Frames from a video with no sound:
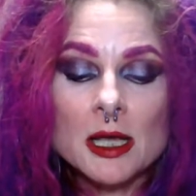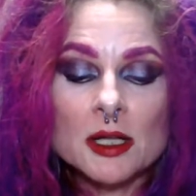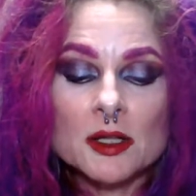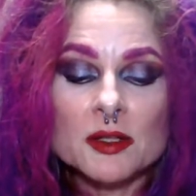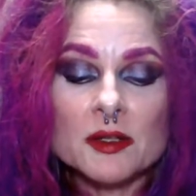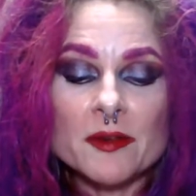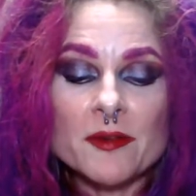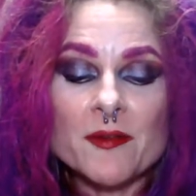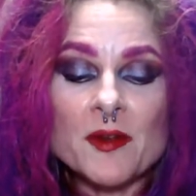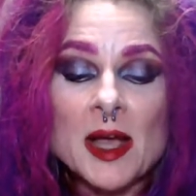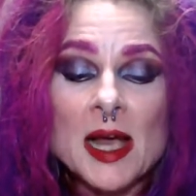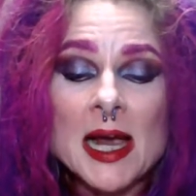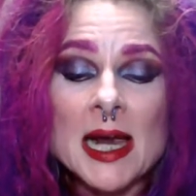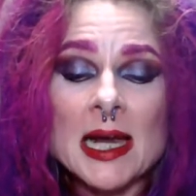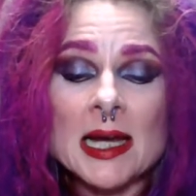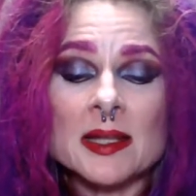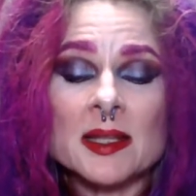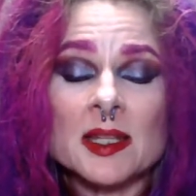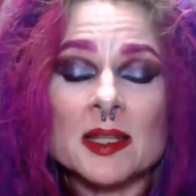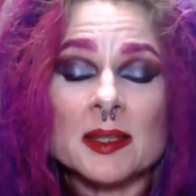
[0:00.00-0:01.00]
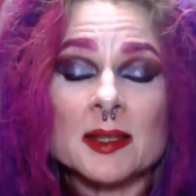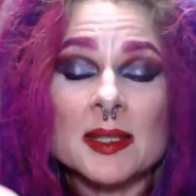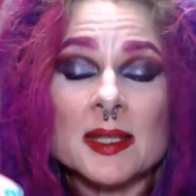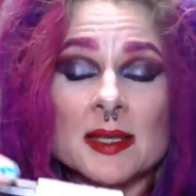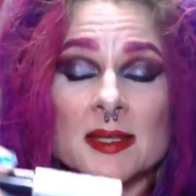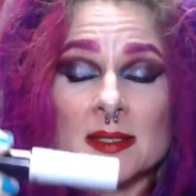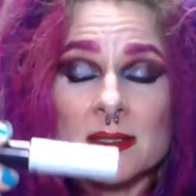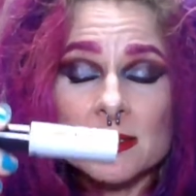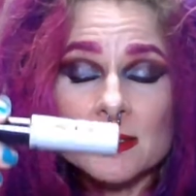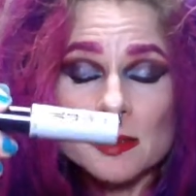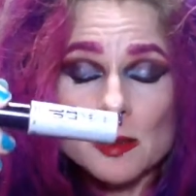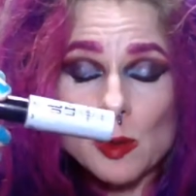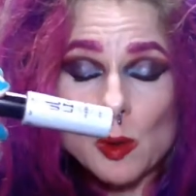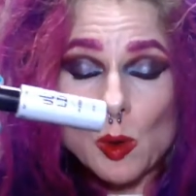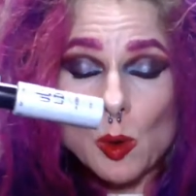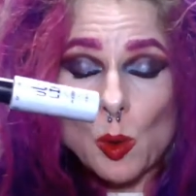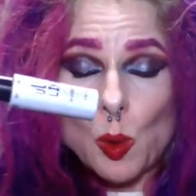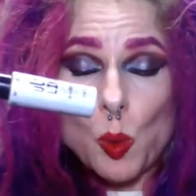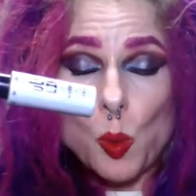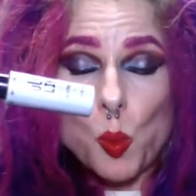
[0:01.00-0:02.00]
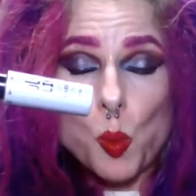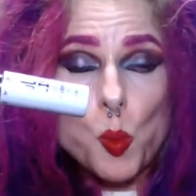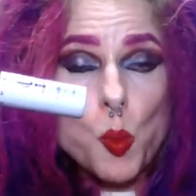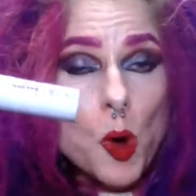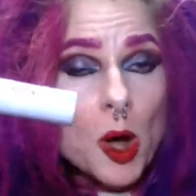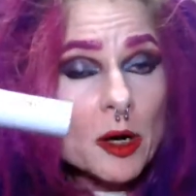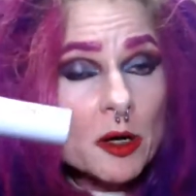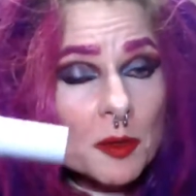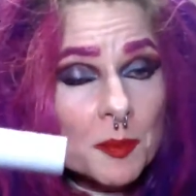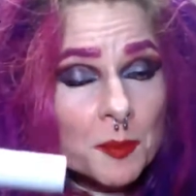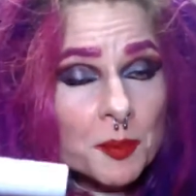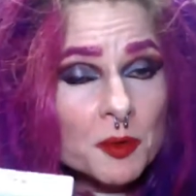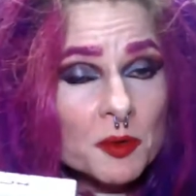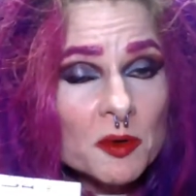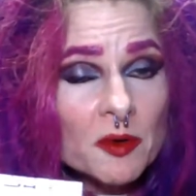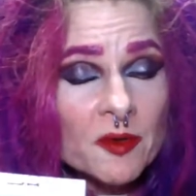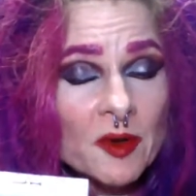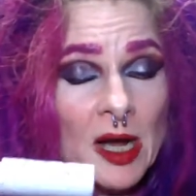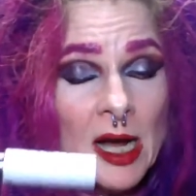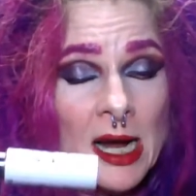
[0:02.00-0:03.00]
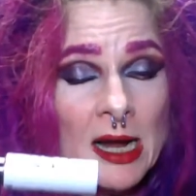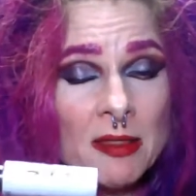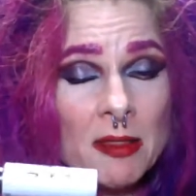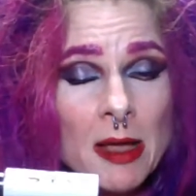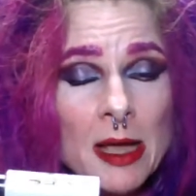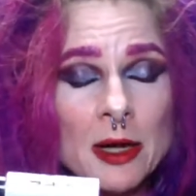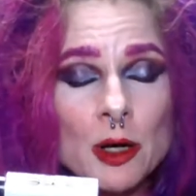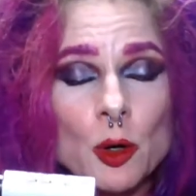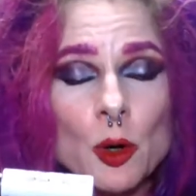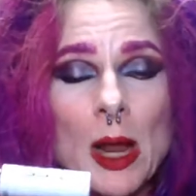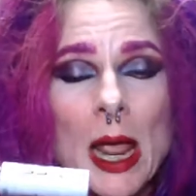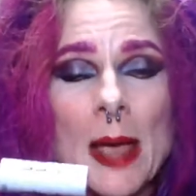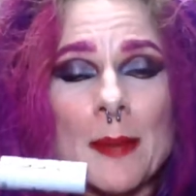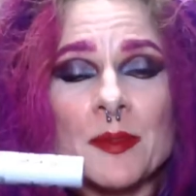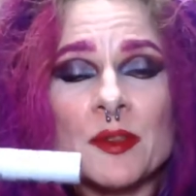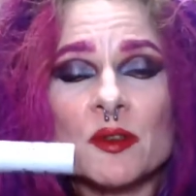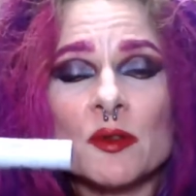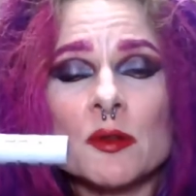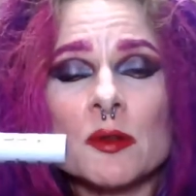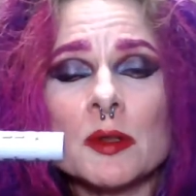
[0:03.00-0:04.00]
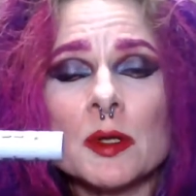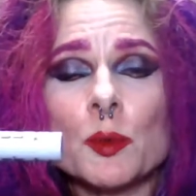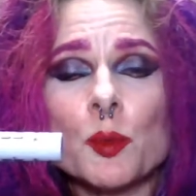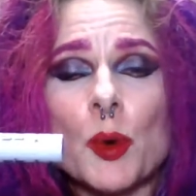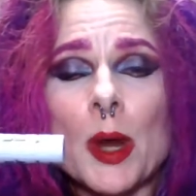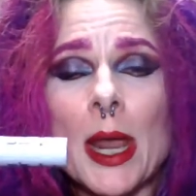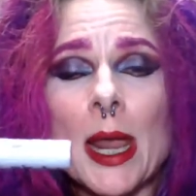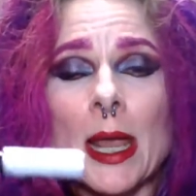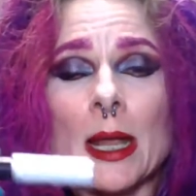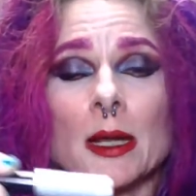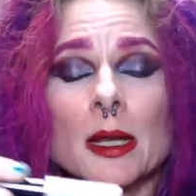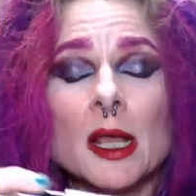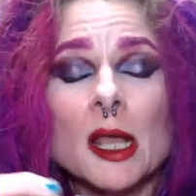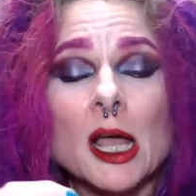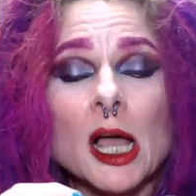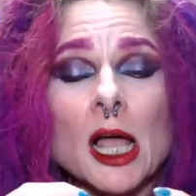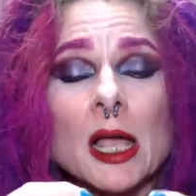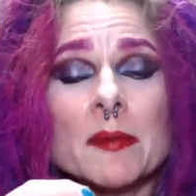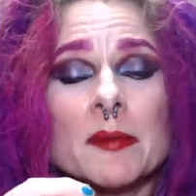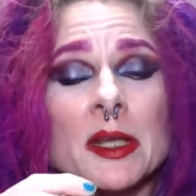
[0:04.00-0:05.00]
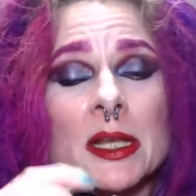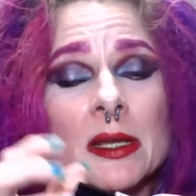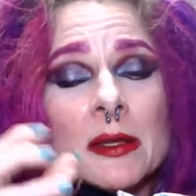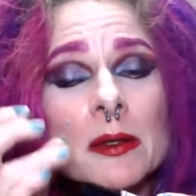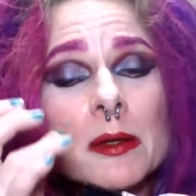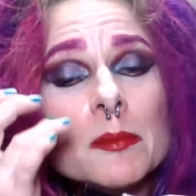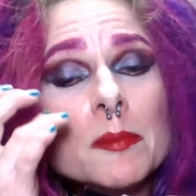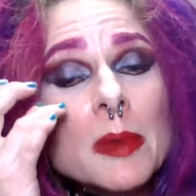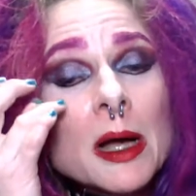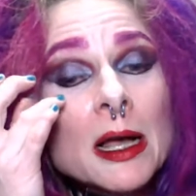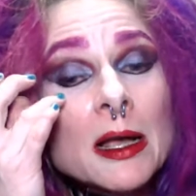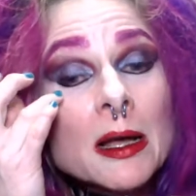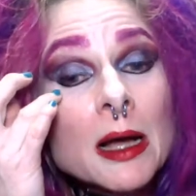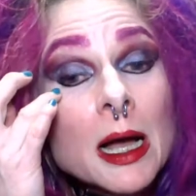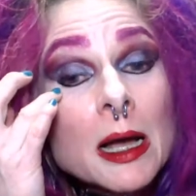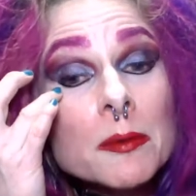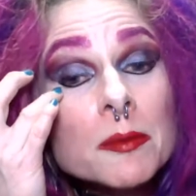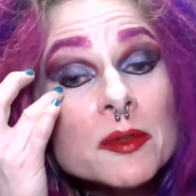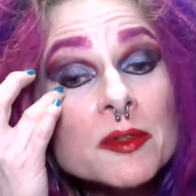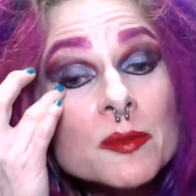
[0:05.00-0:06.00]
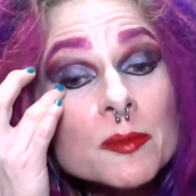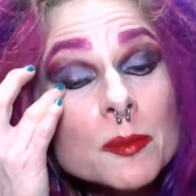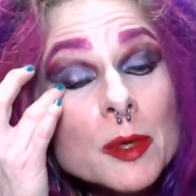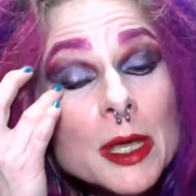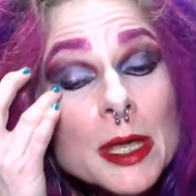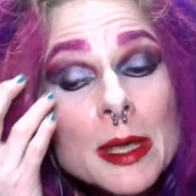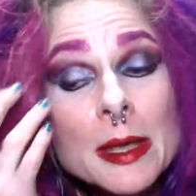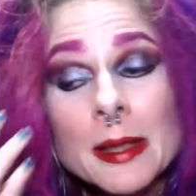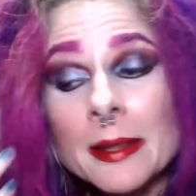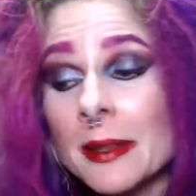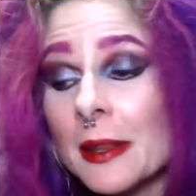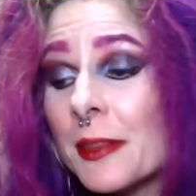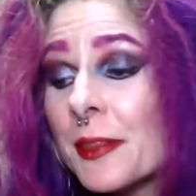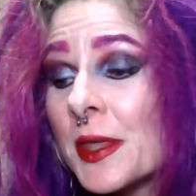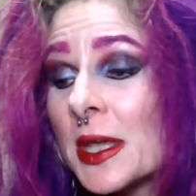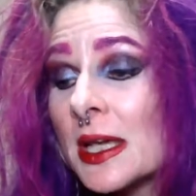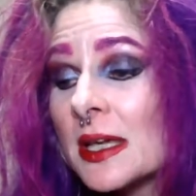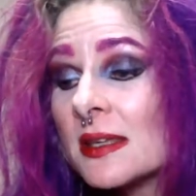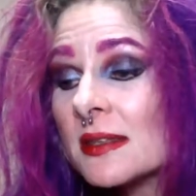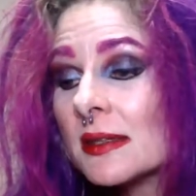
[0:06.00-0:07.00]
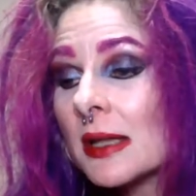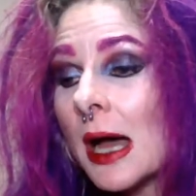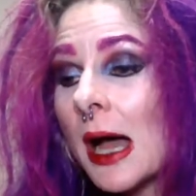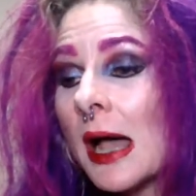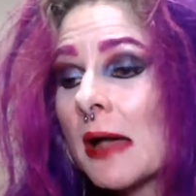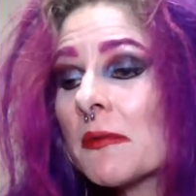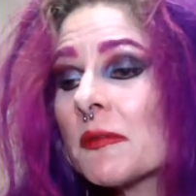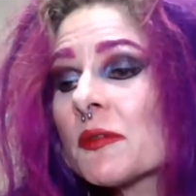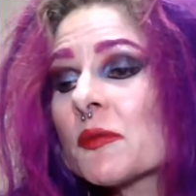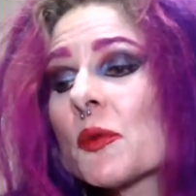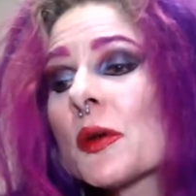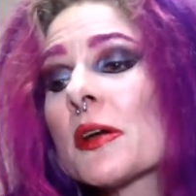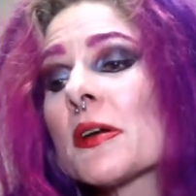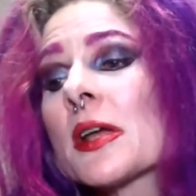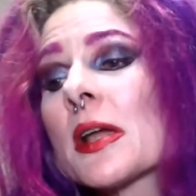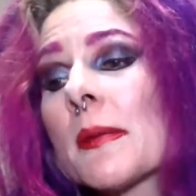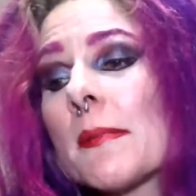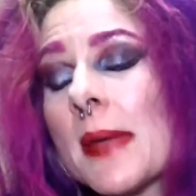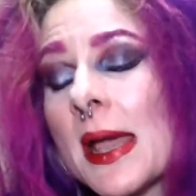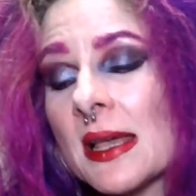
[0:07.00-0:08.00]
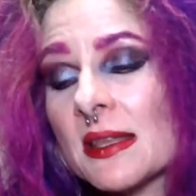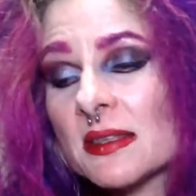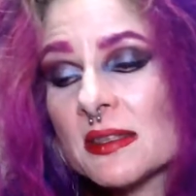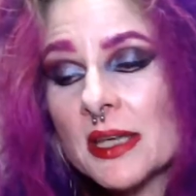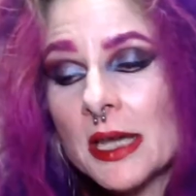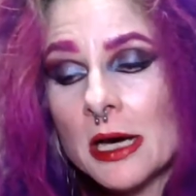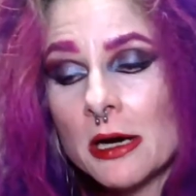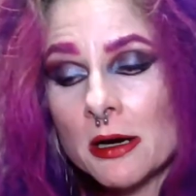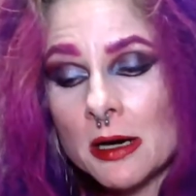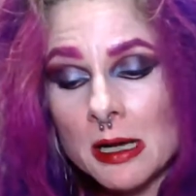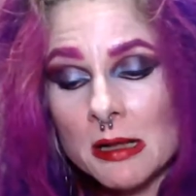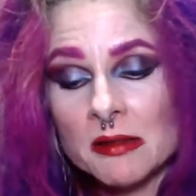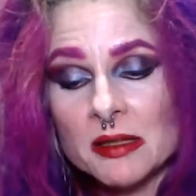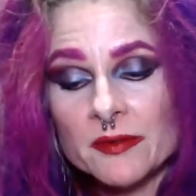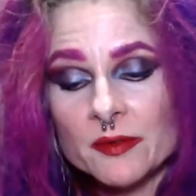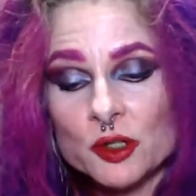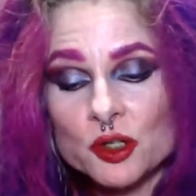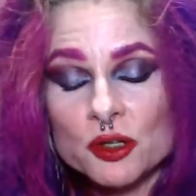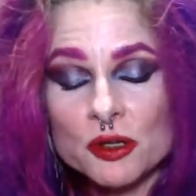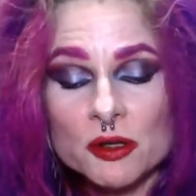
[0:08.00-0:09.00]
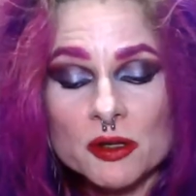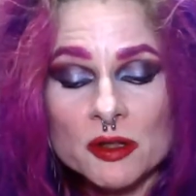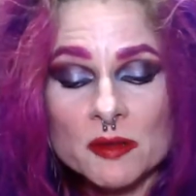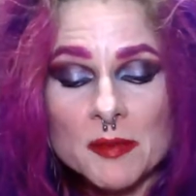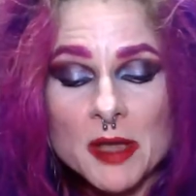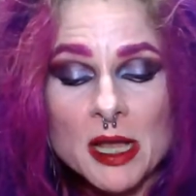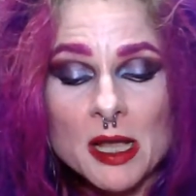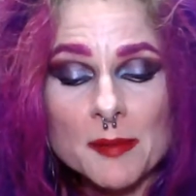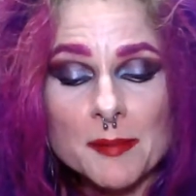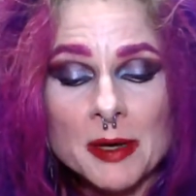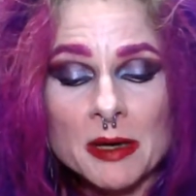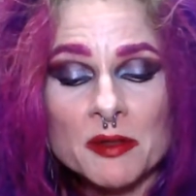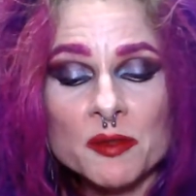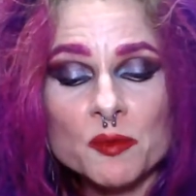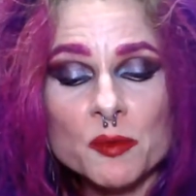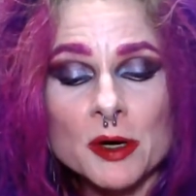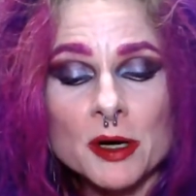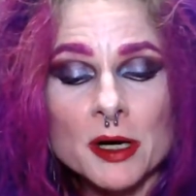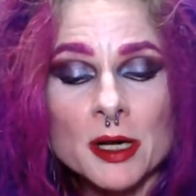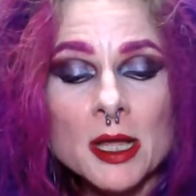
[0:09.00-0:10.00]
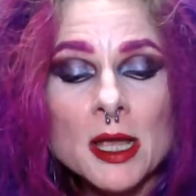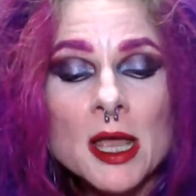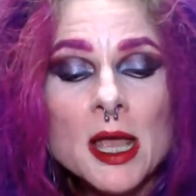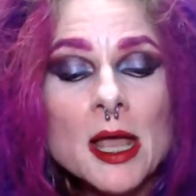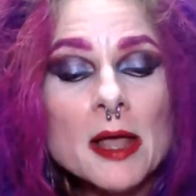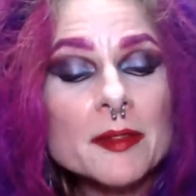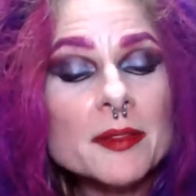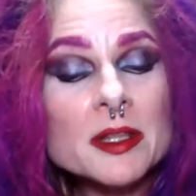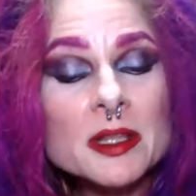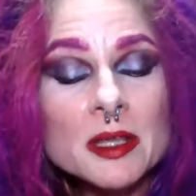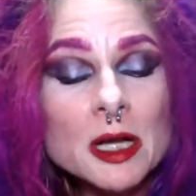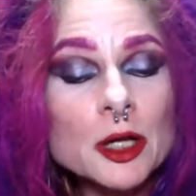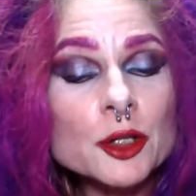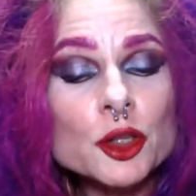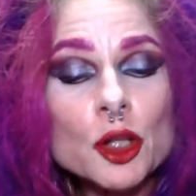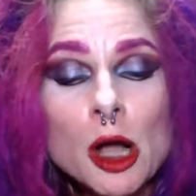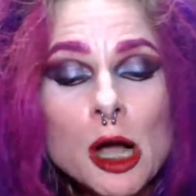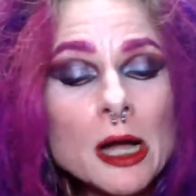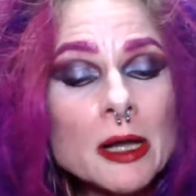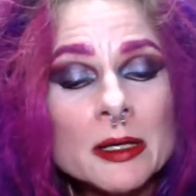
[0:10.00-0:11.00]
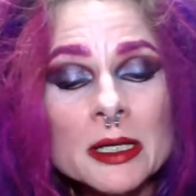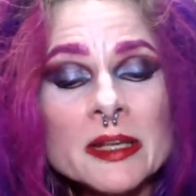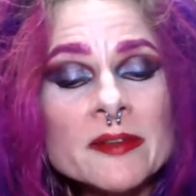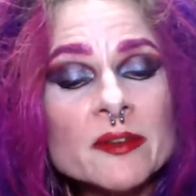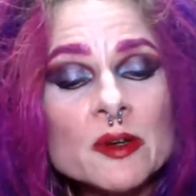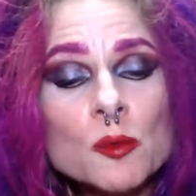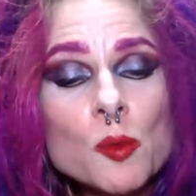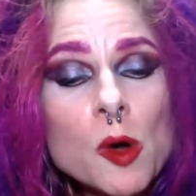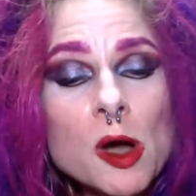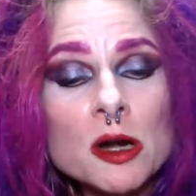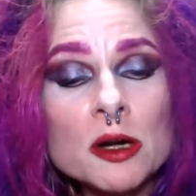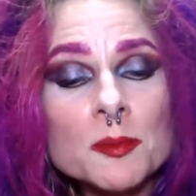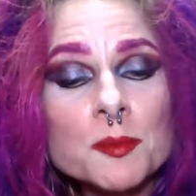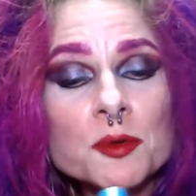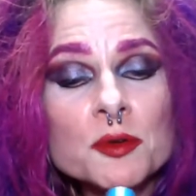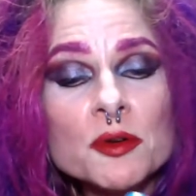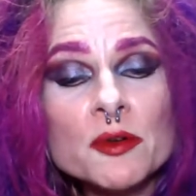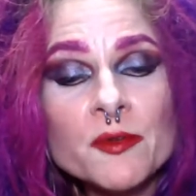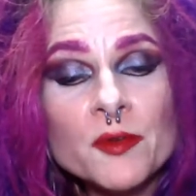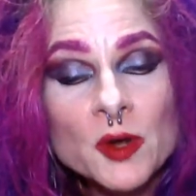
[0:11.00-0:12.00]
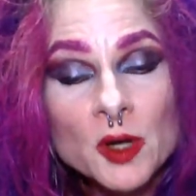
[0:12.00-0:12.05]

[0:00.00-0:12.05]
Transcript: to find this waterproof eyeliner absolutely ran. I mean, I, I was, and the thing is, I was wearing a mascara. I'll even show you the makeup I was wearing. It's a not even waterproof